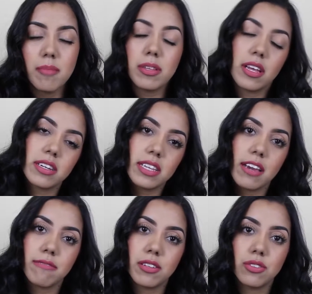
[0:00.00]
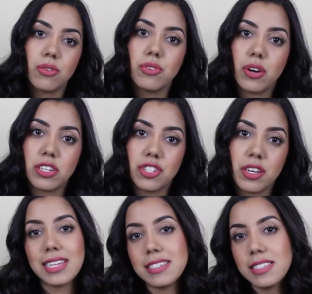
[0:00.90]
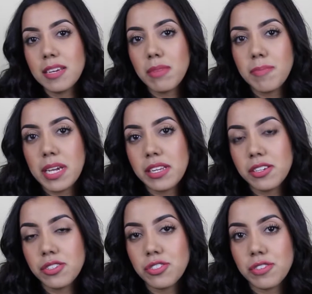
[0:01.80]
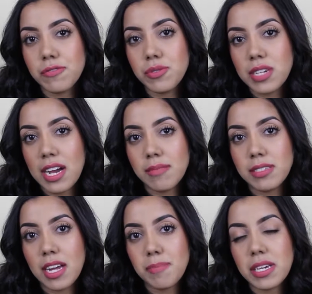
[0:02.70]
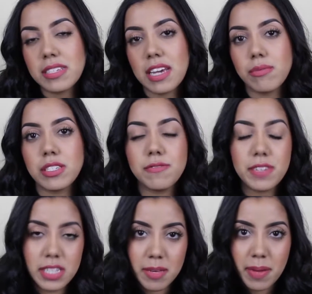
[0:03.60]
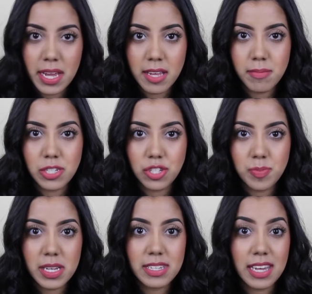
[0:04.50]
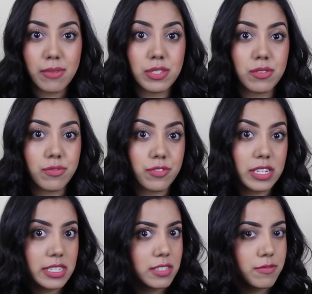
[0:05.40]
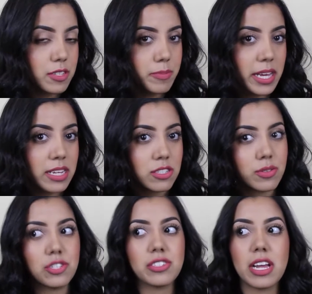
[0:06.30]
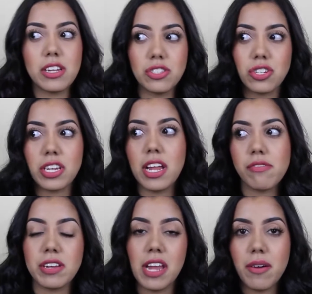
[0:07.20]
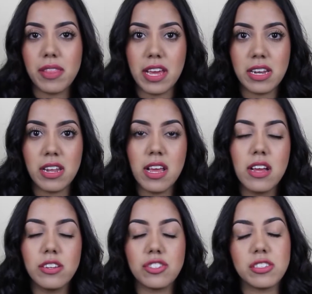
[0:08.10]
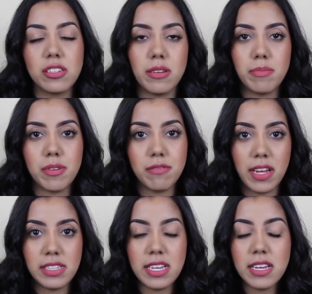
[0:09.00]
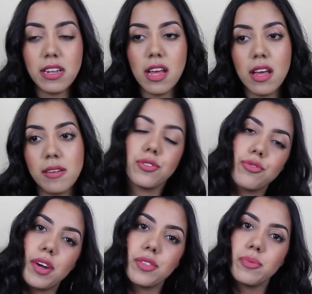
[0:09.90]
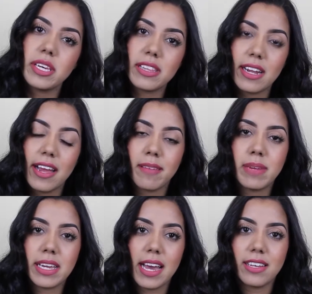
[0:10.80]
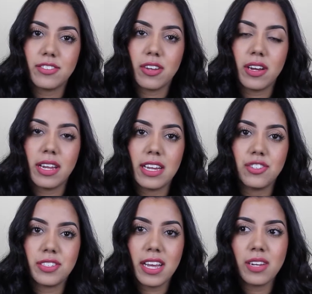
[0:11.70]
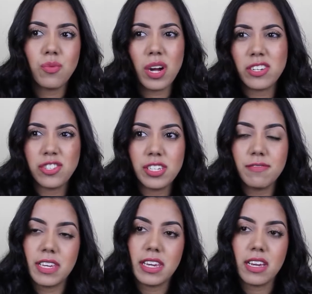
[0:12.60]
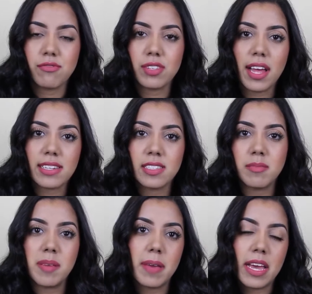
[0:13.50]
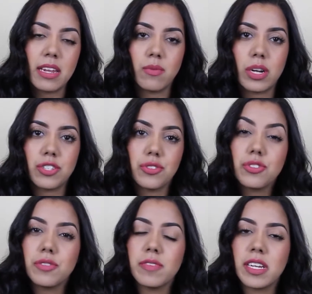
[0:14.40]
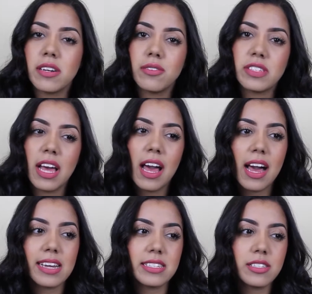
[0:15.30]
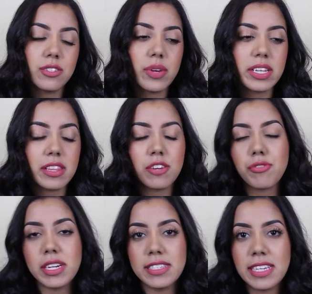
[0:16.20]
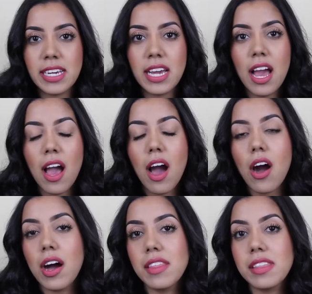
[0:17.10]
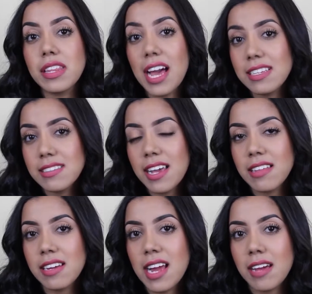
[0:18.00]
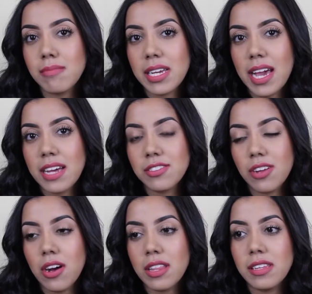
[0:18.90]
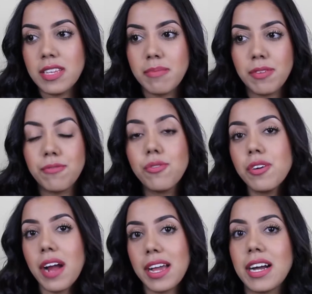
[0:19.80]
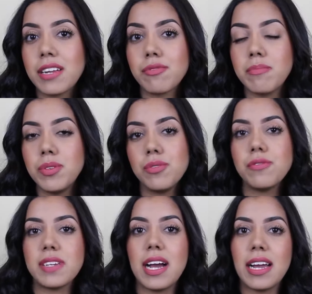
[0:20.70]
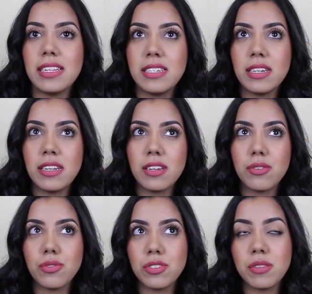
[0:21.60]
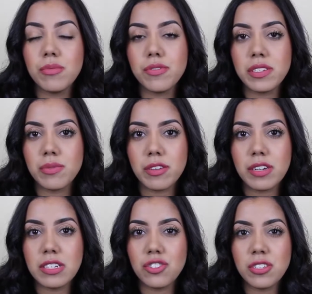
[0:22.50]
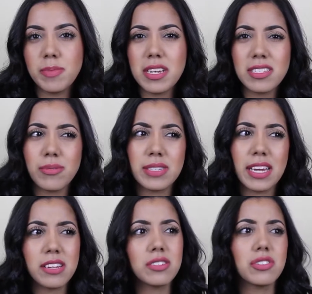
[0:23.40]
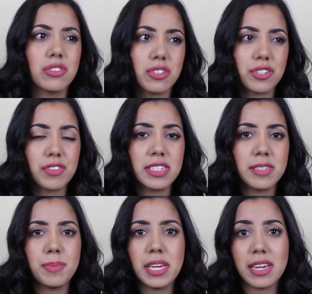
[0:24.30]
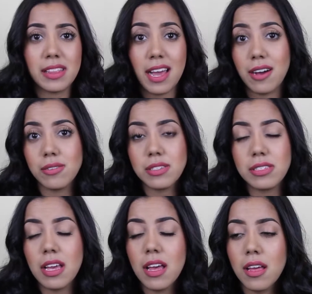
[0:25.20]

But luckily I felt no nausea. I did take my painkillers a few times, not because I was feeling pain, but just because I was afraid to feel pain, so I just kind of took it every now and then just to prevent it. So throughout the week that I had my cast on, I just kind of watched TV and relaxed in my bed and watched YouTube videos. I didn't do anything crazy. On the last day that I had my cast on, the day before got it removed, I did go to the movies with Chris just because I was getting a little stir crazy being in the house.